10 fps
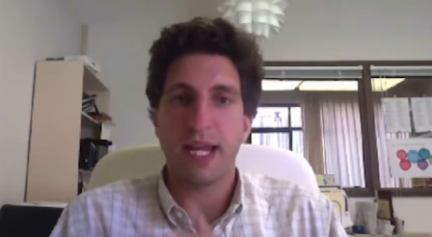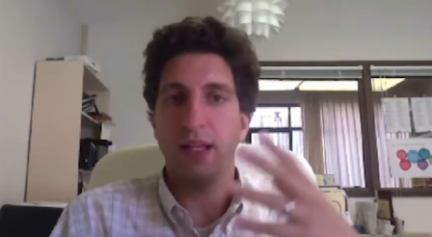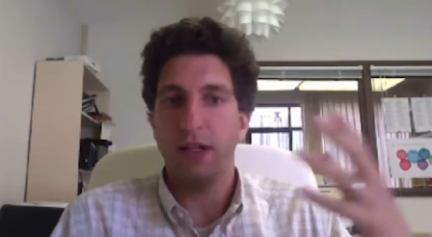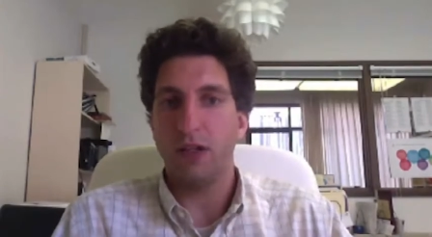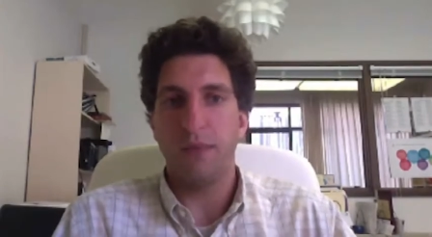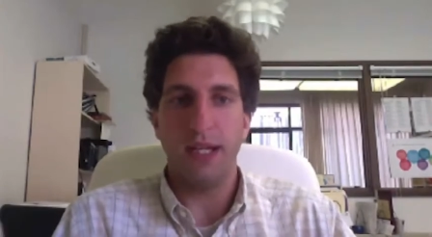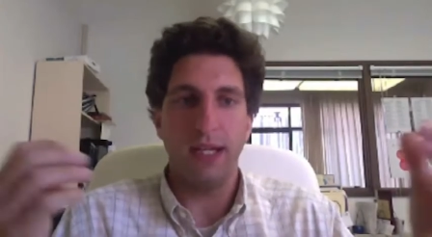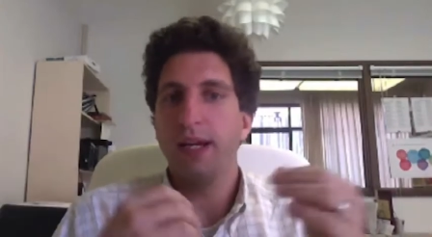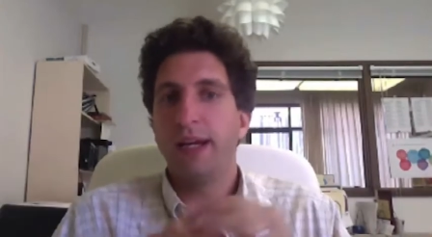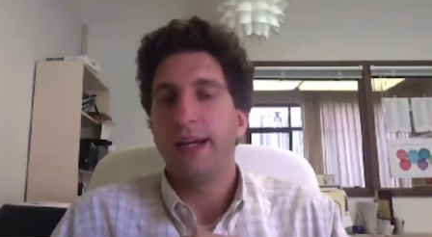scale, it could
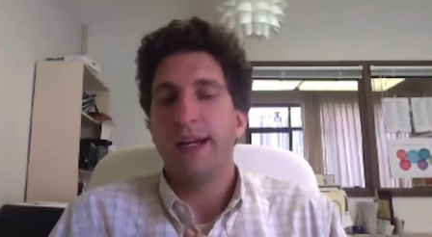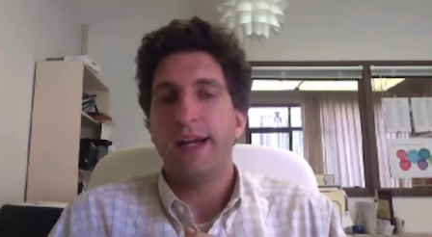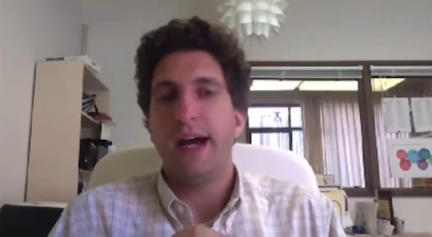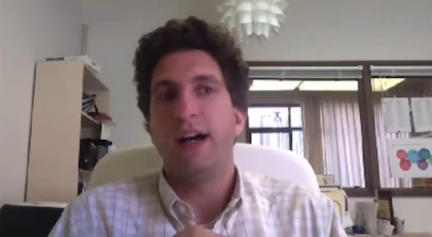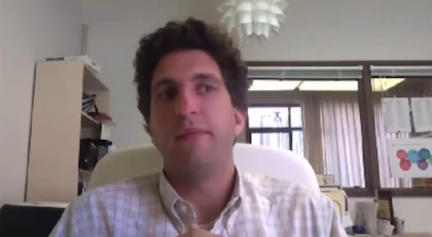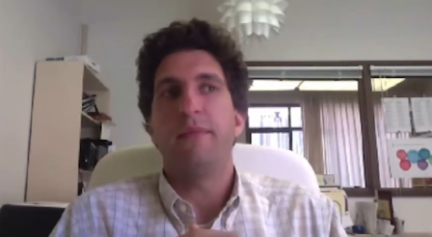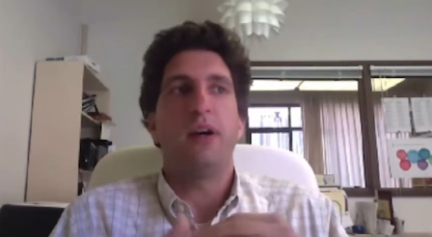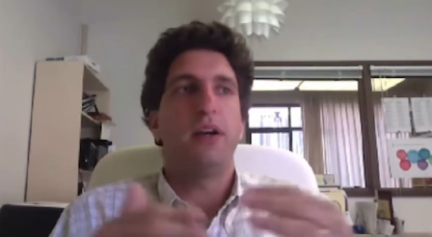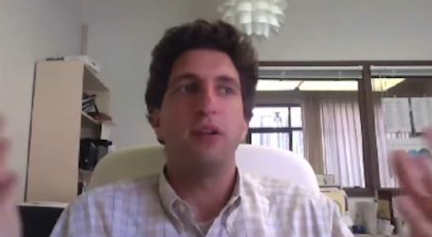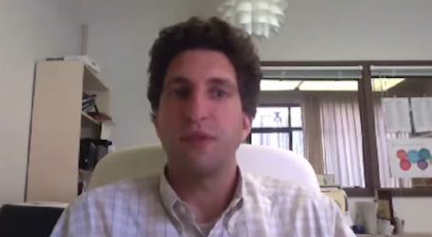be a
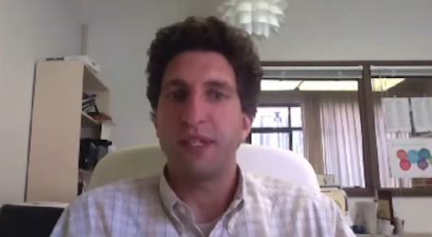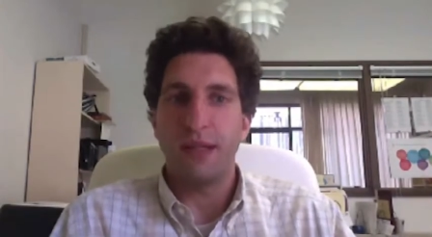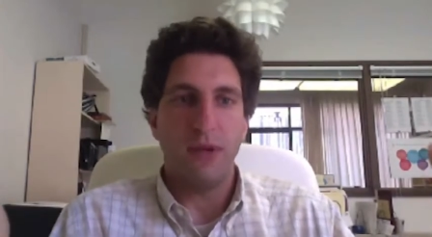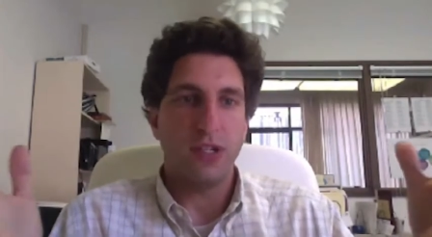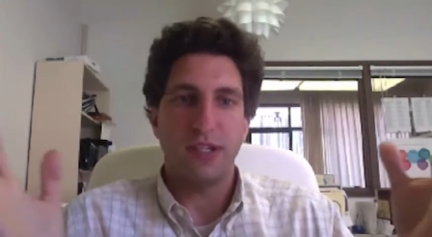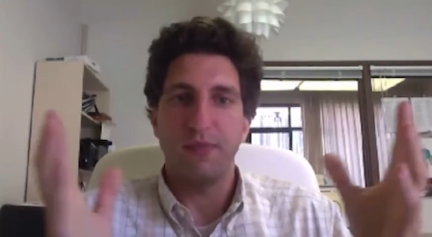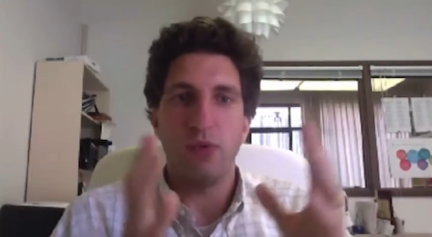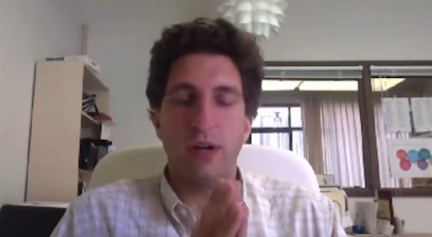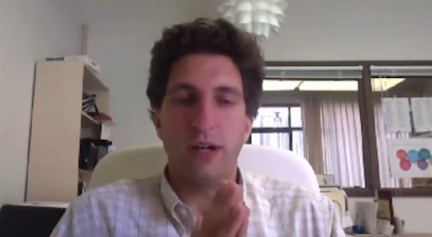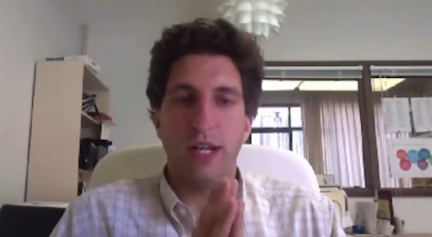university admissions
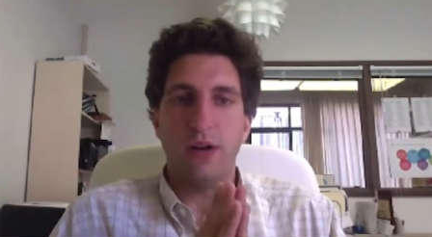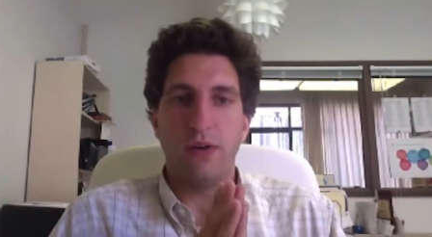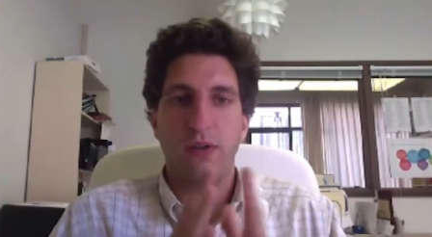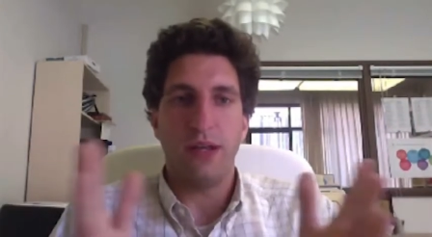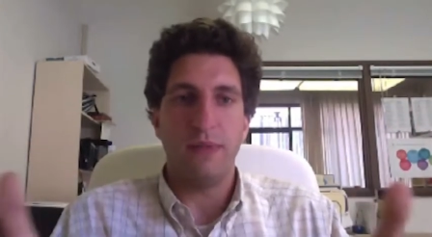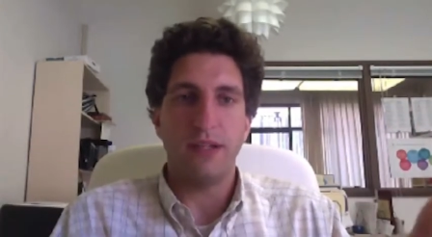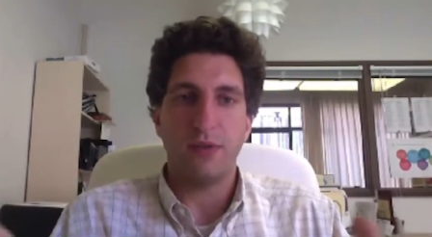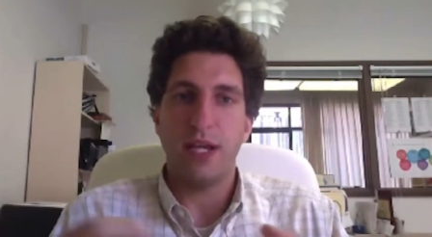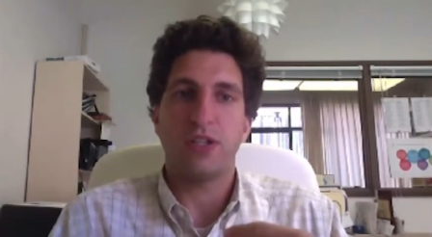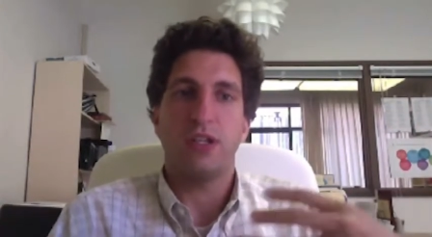board, you know, or the
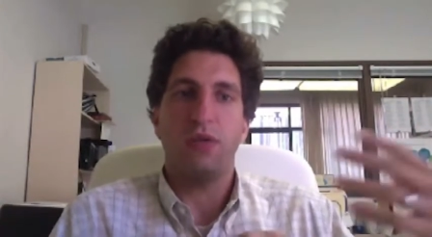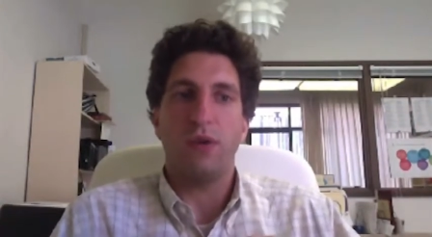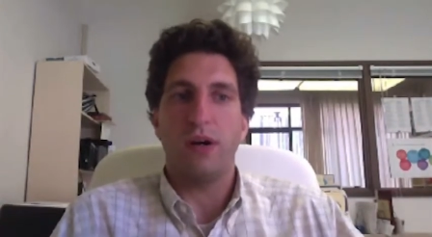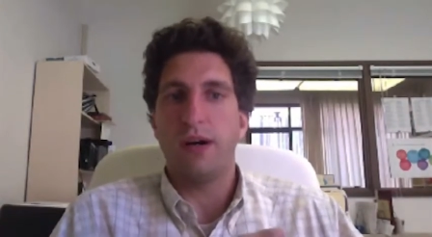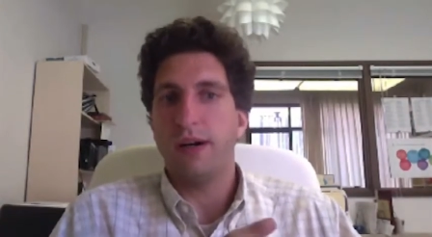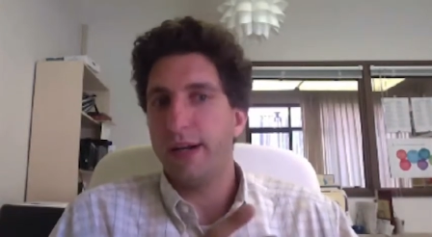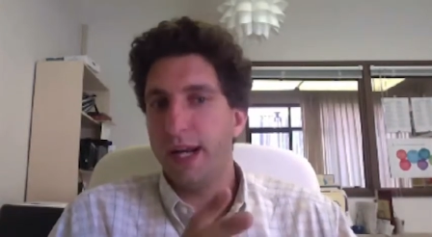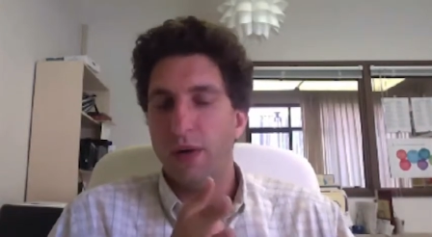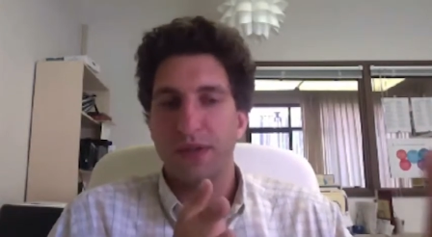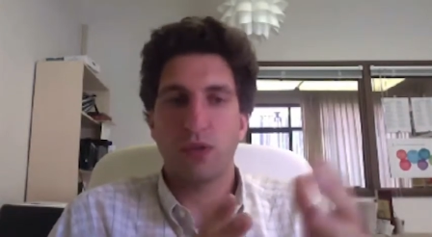administration, or,
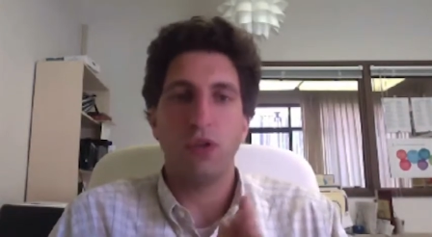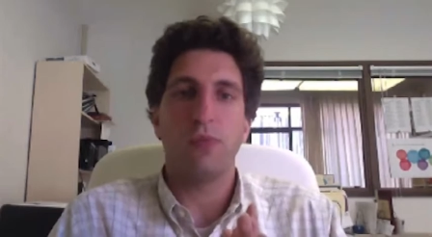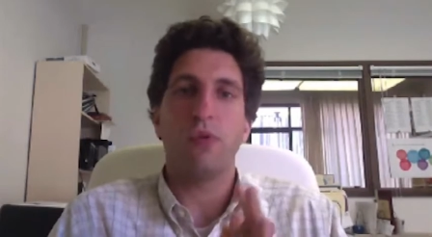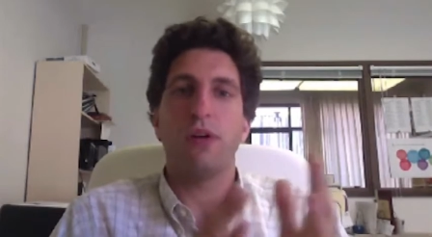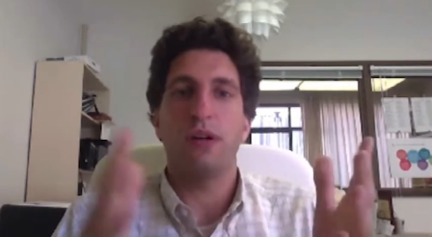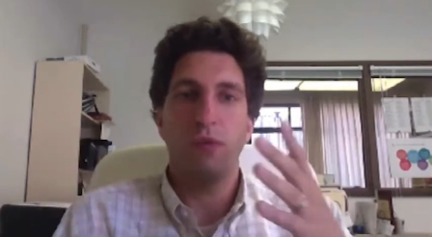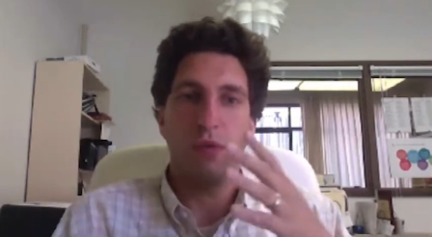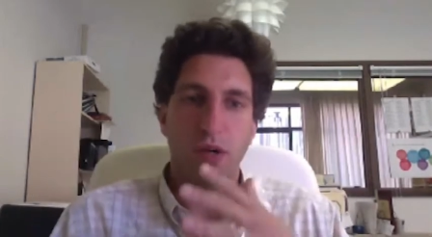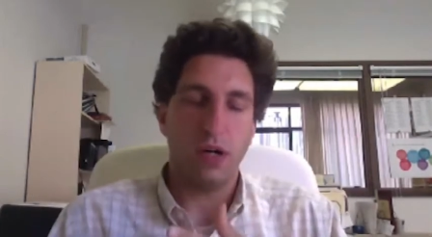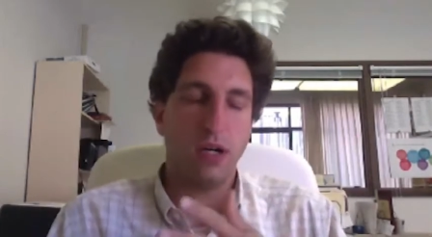you know, a school board,
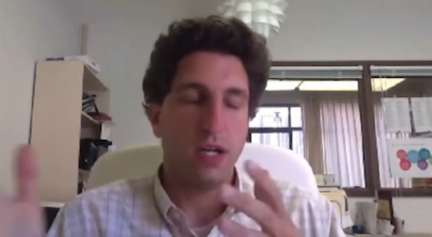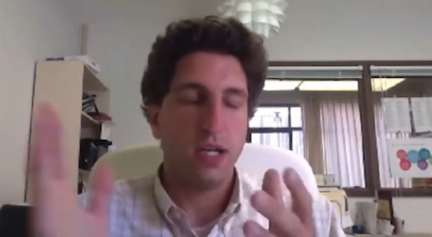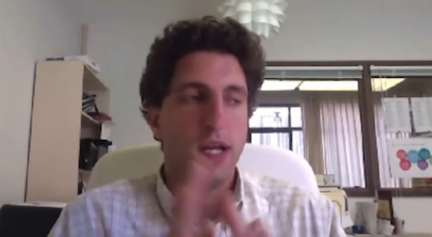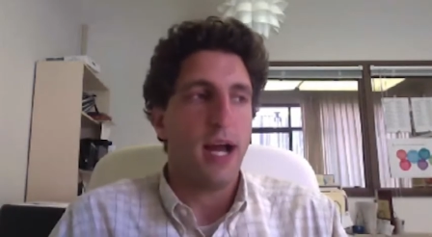or